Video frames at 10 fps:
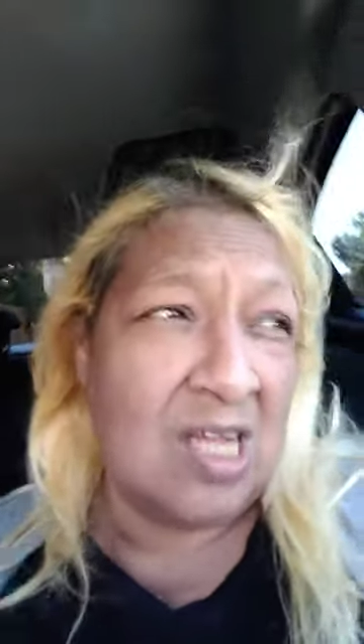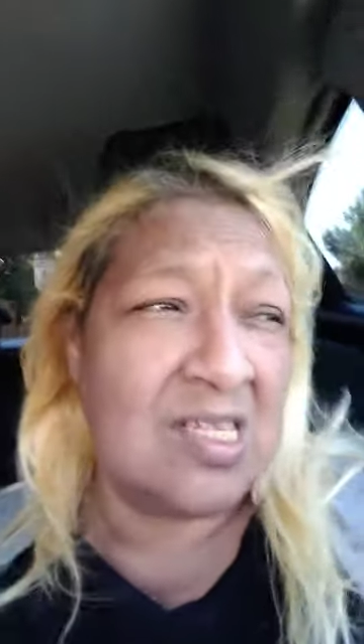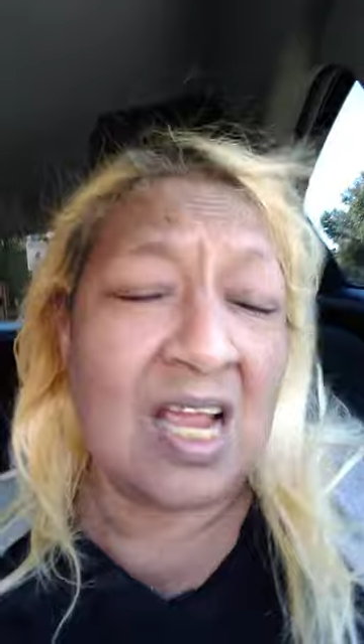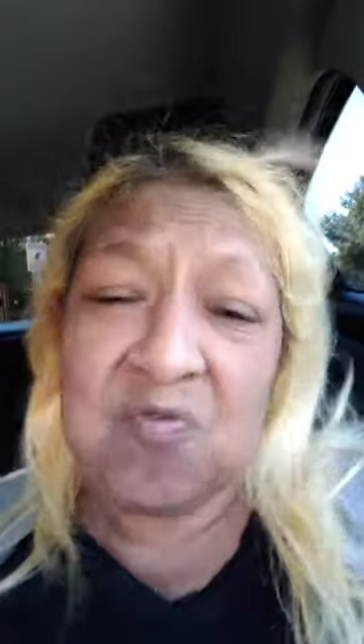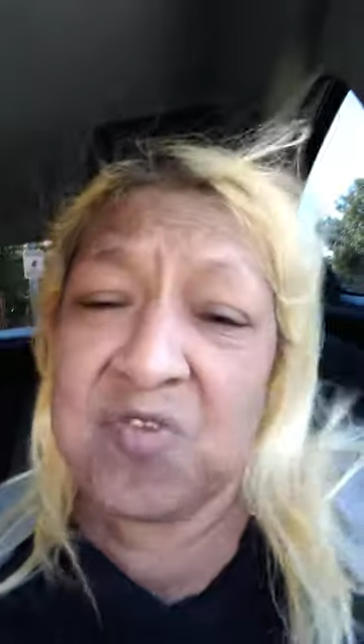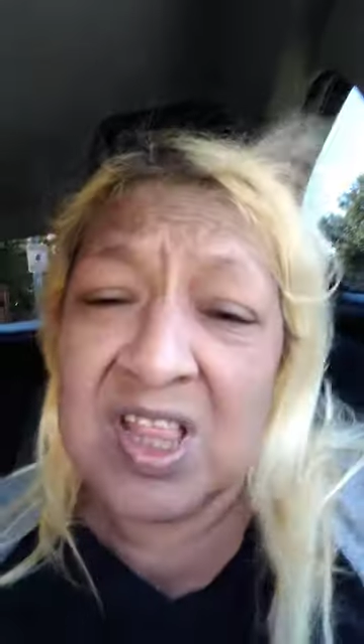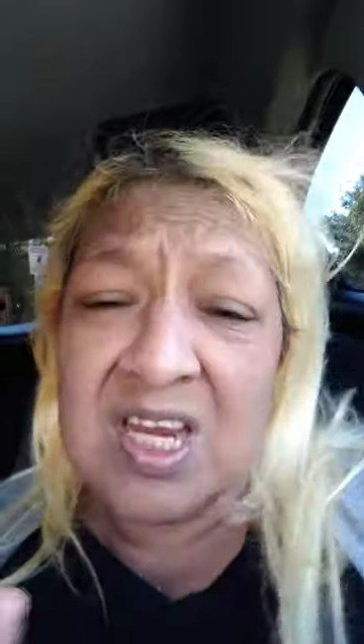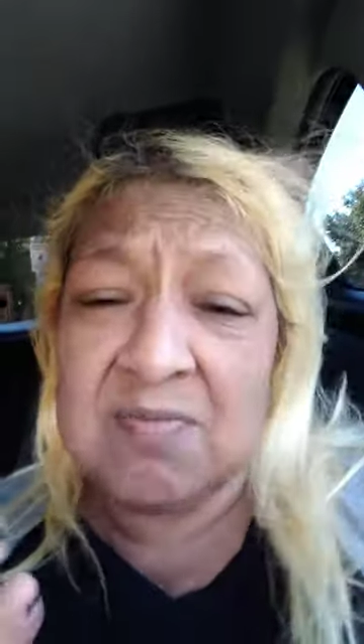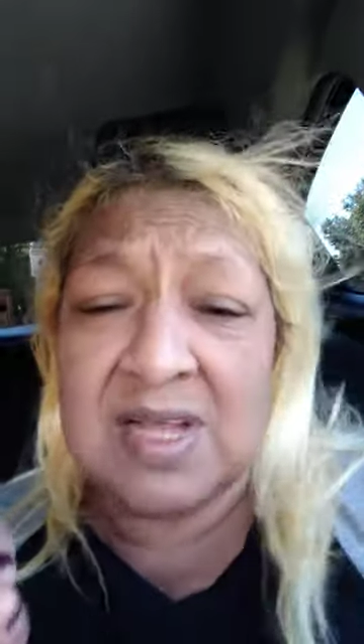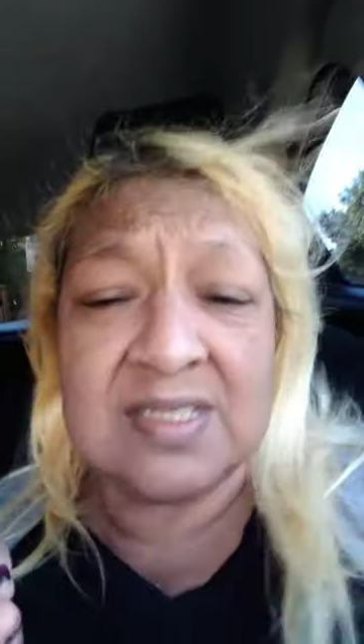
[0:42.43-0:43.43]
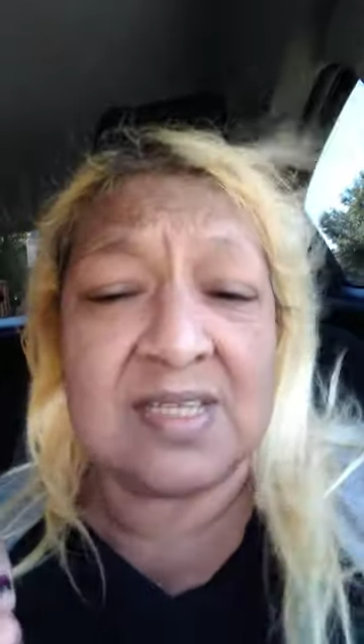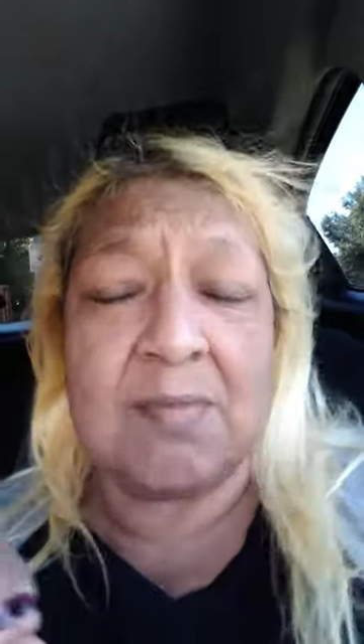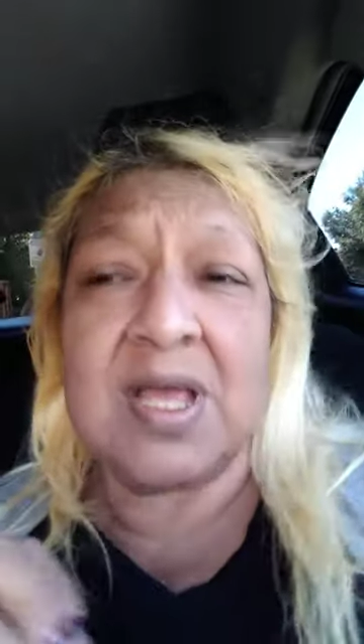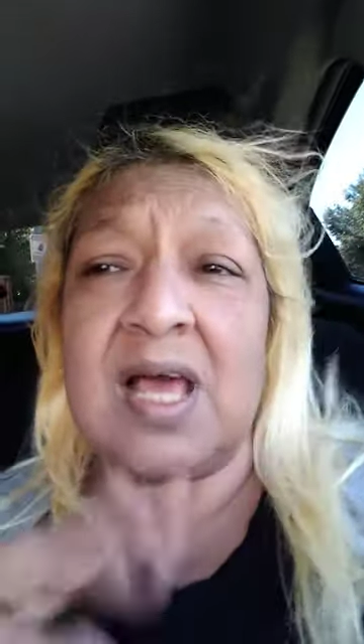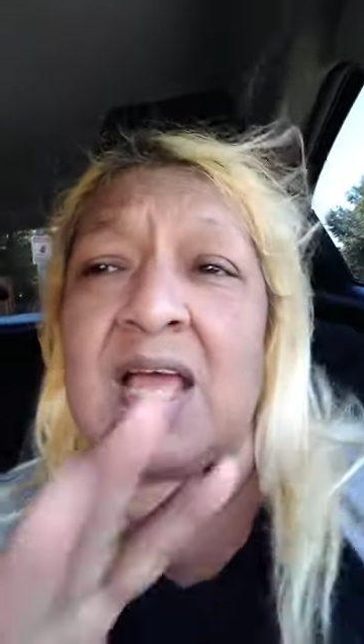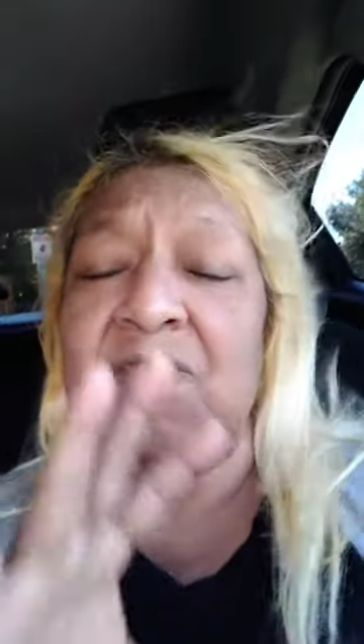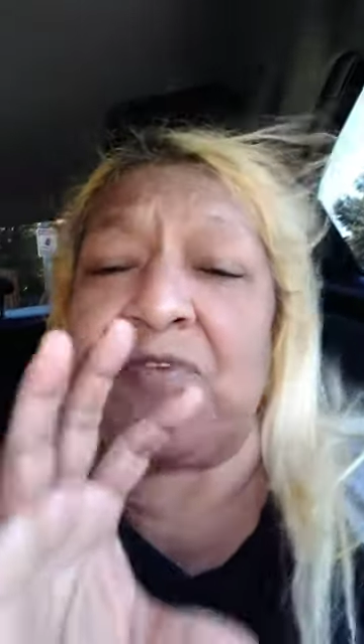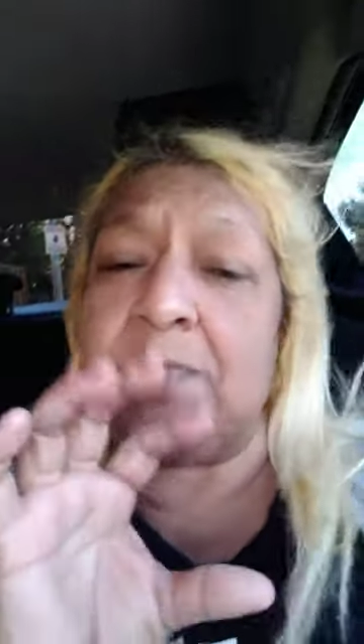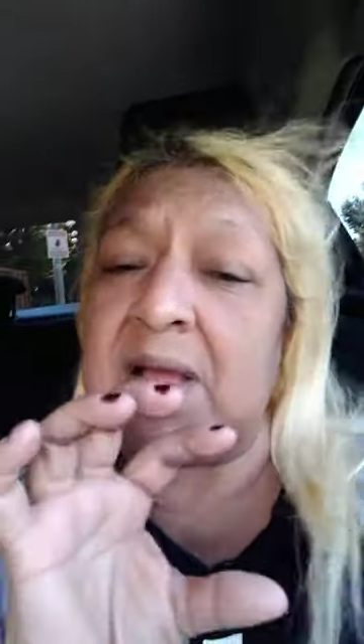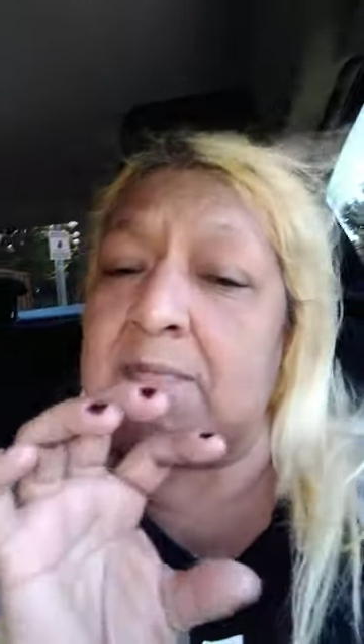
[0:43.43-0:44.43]
because I could feel it in my stomach. I could
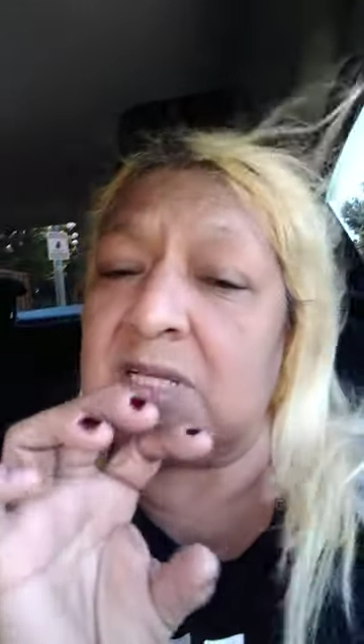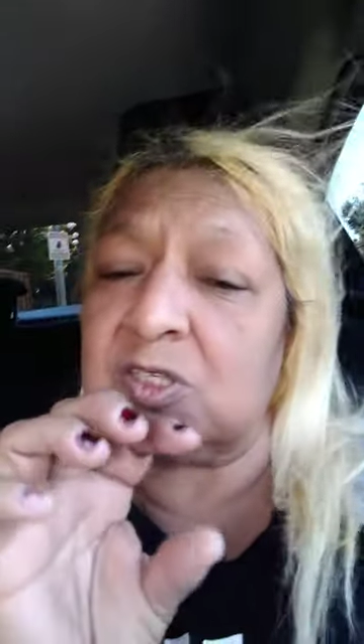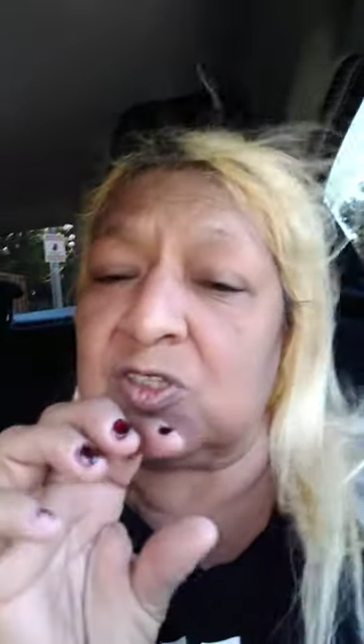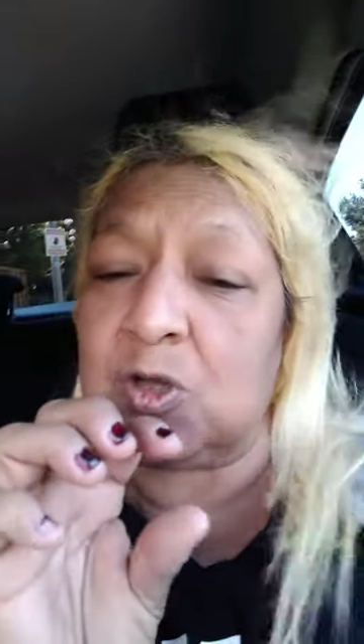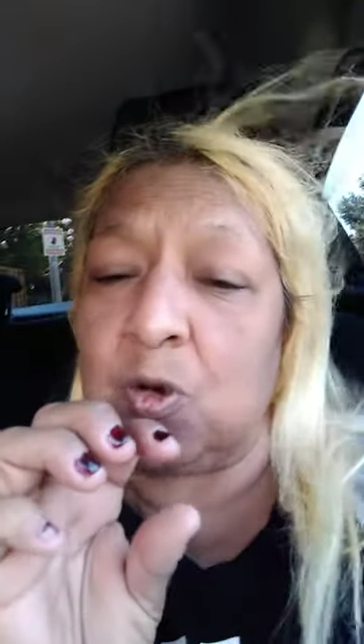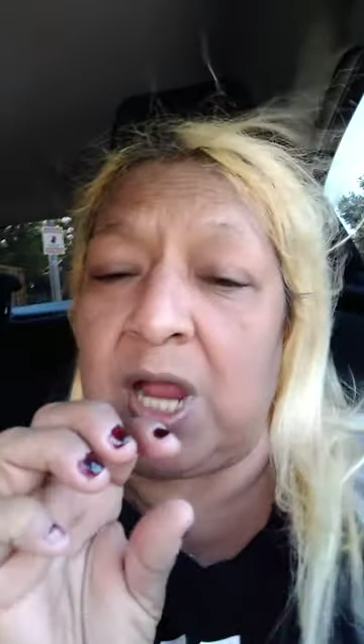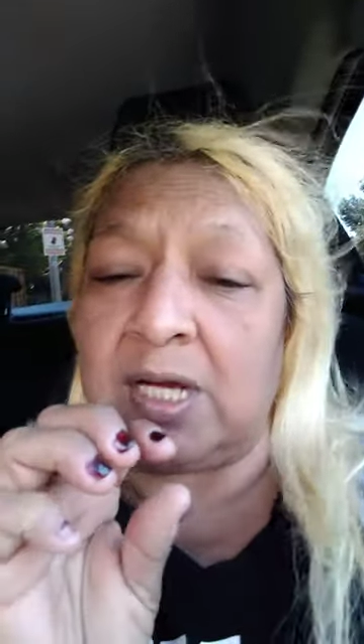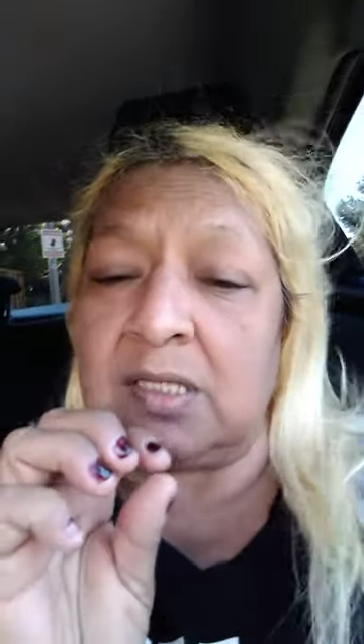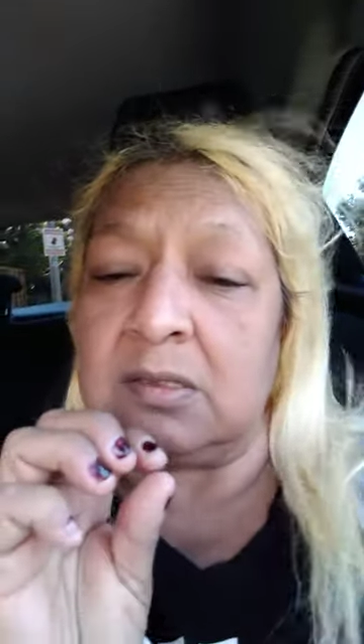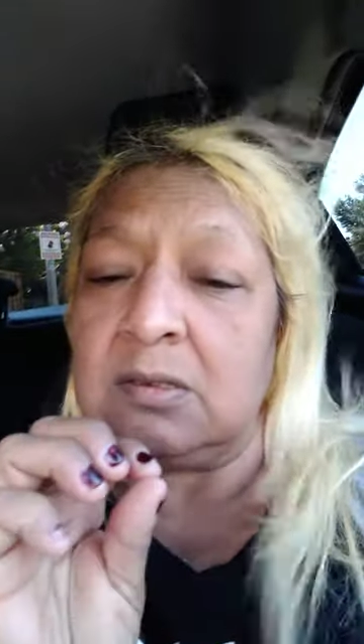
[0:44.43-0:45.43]
feel my muscles going.